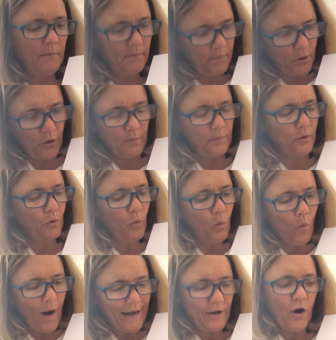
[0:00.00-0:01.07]
purple or
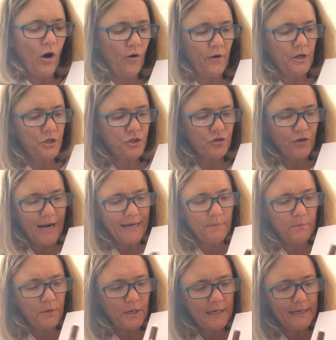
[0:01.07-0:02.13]
one orange. Try
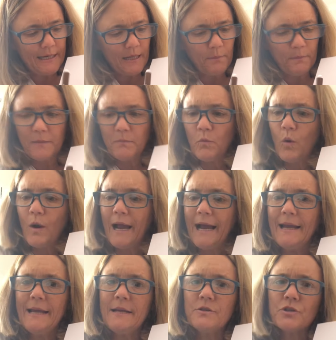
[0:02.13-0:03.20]
and put a little bit more
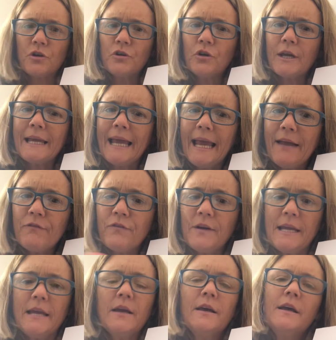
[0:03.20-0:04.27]
color in. So look
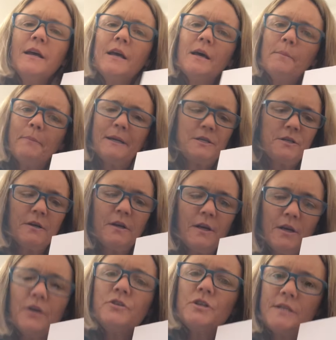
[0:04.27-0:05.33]
carefully, but
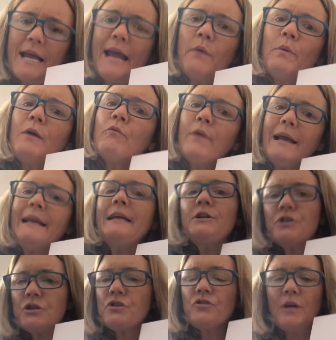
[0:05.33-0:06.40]
Today we're really
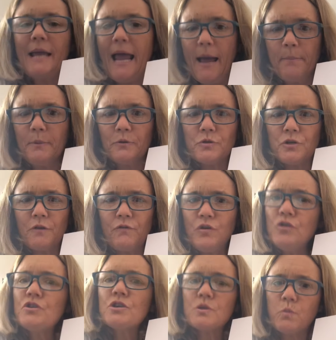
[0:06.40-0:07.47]
just doing apples. So if
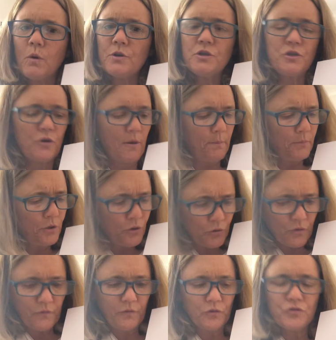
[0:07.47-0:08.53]
you just want to do a
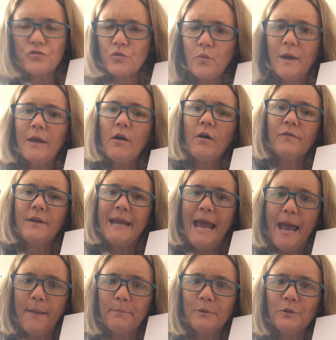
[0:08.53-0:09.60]
beautiful drawing of an
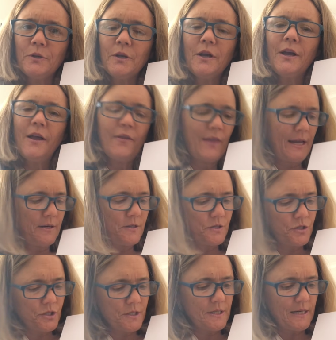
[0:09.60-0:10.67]
apple, that is
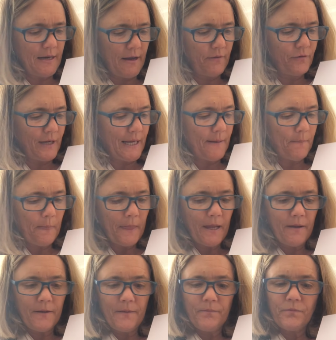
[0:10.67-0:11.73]
just lovely.
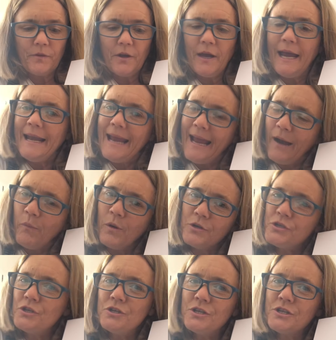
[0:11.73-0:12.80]
And I
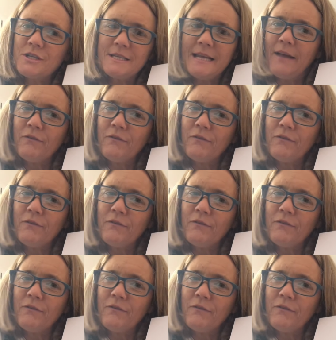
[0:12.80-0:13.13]
want you to just have